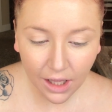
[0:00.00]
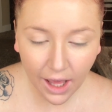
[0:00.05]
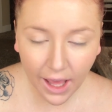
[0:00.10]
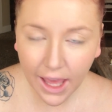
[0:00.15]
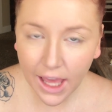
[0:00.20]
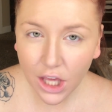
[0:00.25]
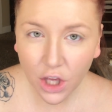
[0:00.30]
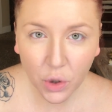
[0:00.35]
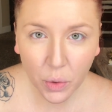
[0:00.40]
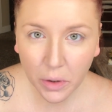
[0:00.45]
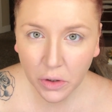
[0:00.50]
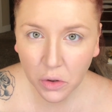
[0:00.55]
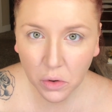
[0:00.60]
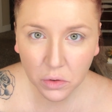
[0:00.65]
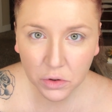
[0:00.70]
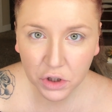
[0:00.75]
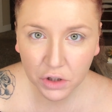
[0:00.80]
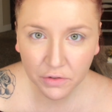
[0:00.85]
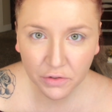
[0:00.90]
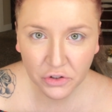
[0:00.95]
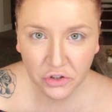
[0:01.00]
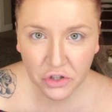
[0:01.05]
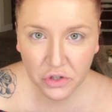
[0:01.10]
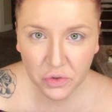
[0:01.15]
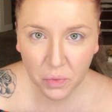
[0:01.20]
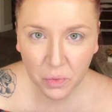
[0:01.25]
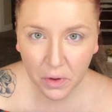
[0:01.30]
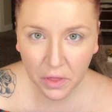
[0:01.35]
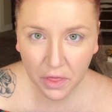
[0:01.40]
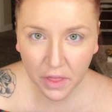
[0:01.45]
I hate going to Ulta for
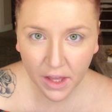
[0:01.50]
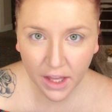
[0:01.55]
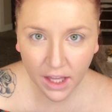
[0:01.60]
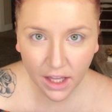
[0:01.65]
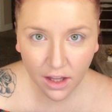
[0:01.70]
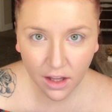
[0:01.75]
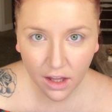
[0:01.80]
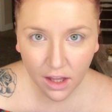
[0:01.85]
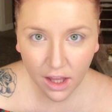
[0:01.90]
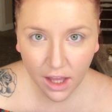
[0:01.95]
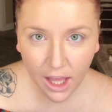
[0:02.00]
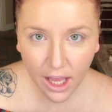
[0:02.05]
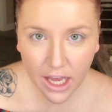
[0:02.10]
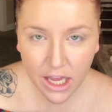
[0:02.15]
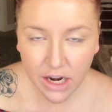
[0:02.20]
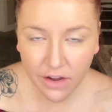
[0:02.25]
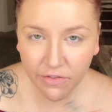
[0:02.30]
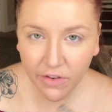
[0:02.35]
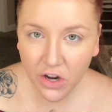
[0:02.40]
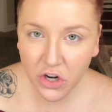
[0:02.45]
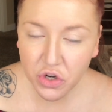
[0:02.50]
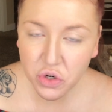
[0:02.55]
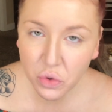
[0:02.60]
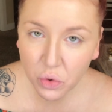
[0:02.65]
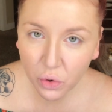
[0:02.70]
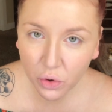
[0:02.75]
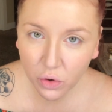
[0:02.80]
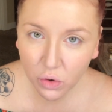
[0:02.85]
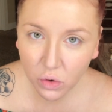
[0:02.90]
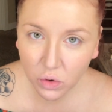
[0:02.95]
just one thing. And if I do
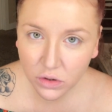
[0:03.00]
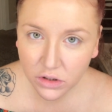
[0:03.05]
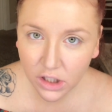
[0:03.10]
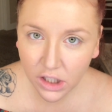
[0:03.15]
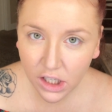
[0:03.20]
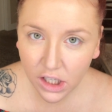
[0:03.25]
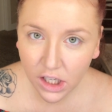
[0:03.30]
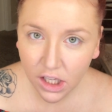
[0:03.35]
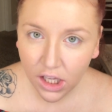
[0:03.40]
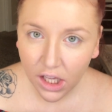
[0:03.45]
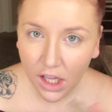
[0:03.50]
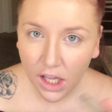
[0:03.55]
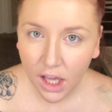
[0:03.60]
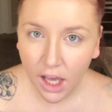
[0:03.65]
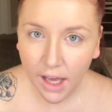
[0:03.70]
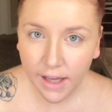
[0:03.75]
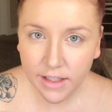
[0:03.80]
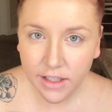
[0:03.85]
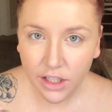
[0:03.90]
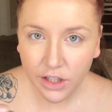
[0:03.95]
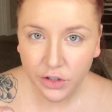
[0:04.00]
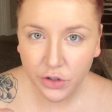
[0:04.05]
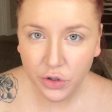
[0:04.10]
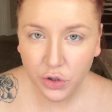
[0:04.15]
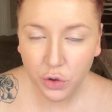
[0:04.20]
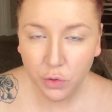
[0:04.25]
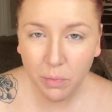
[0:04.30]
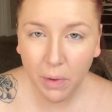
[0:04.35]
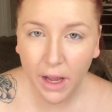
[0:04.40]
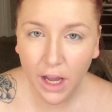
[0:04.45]
go to Ulta, I tend
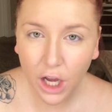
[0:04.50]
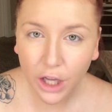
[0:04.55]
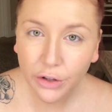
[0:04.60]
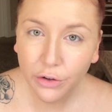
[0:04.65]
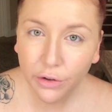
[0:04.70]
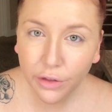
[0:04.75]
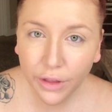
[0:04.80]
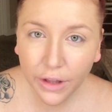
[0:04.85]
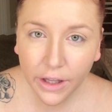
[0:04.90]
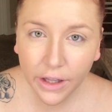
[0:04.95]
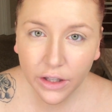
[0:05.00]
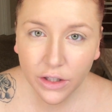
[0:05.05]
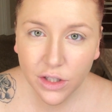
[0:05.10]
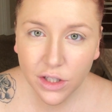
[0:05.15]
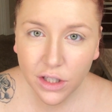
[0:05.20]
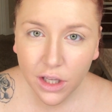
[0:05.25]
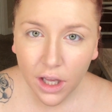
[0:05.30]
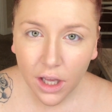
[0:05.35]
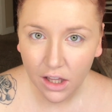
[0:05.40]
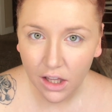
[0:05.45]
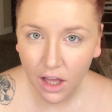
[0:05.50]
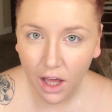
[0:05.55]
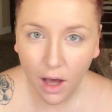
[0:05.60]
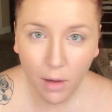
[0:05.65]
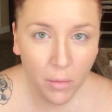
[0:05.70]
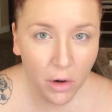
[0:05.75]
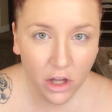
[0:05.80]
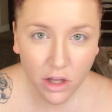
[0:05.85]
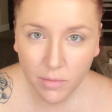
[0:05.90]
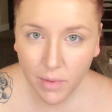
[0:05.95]
to buy other things.
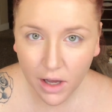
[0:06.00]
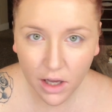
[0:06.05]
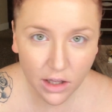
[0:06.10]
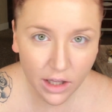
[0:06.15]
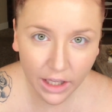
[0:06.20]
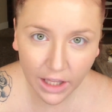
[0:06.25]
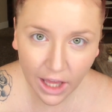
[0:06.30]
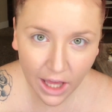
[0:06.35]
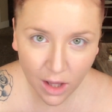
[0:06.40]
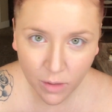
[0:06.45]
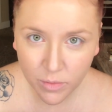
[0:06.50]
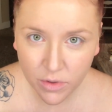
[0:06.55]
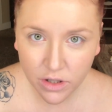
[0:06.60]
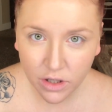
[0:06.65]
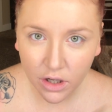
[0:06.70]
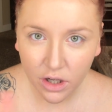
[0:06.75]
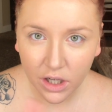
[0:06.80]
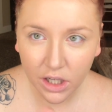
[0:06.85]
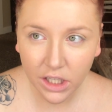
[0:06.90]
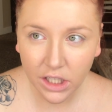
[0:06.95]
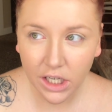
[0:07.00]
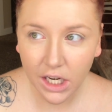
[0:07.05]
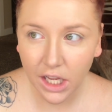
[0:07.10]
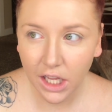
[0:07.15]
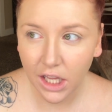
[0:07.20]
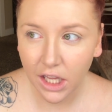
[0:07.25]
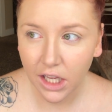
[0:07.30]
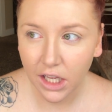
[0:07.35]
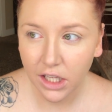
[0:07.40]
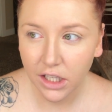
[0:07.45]
I'm all about like Amazon
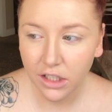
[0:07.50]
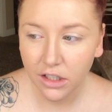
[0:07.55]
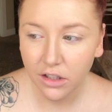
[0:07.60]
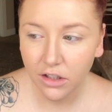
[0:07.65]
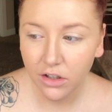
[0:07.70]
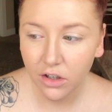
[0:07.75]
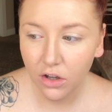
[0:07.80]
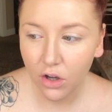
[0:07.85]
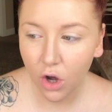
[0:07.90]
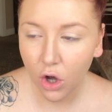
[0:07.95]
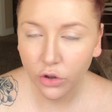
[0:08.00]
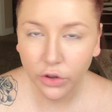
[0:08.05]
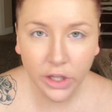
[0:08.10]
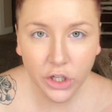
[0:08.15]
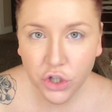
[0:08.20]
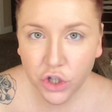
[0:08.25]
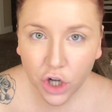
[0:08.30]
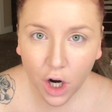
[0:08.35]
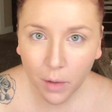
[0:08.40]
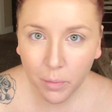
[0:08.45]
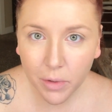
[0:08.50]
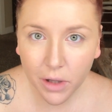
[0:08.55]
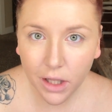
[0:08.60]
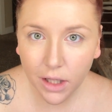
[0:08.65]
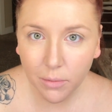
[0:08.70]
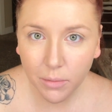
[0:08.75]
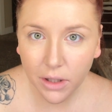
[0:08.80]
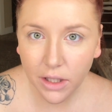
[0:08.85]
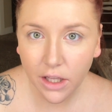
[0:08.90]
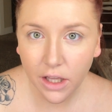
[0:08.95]
and online
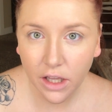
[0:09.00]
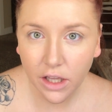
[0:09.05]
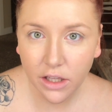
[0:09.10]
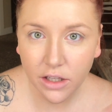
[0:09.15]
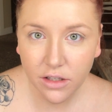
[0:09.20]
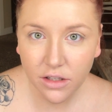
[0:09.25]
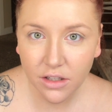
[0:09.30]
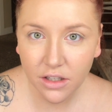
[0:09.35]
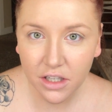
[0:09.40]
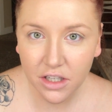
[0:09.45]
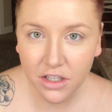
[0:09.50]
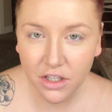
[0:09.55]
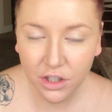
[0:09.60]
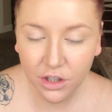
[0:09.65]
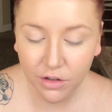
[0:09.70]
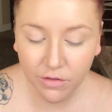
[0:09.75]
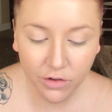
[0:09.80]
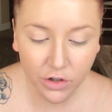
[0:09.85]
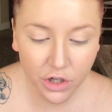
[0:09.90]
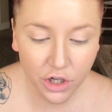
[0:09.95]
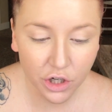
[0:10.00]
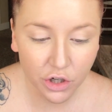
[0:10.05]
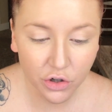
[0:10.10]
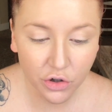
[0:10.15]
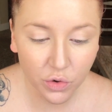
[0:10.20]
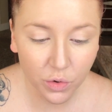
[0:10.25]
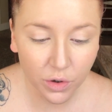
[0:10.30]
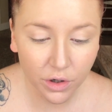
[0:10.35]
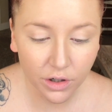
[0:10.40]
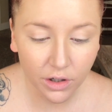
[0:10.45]
shopping because it gets delivered to
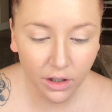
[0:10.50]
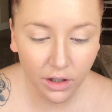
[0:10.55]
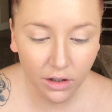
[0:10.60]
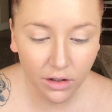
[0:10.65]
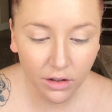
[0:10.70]
your door.